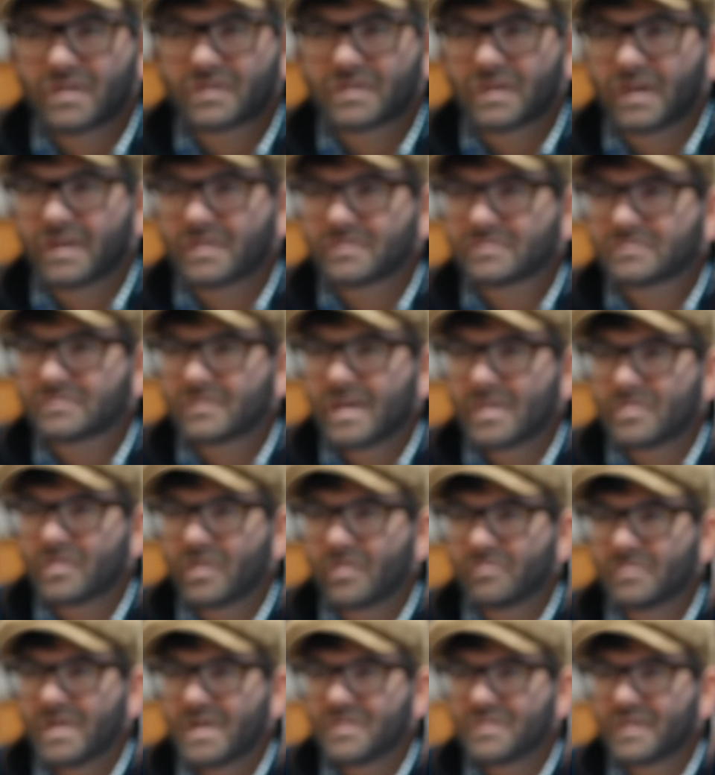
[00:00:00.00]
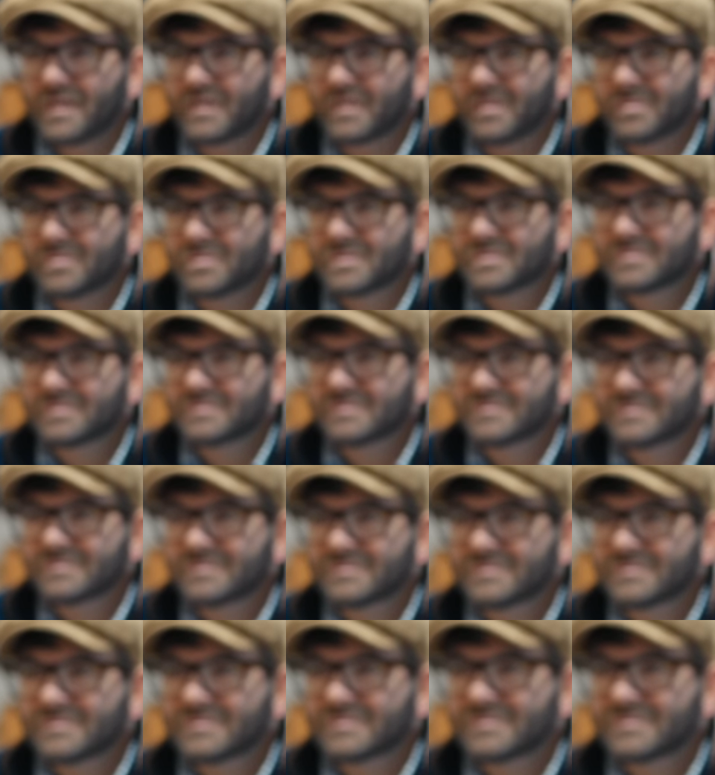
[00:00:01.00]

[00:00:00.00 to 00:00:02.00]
Okay, maybe I'll buy that up.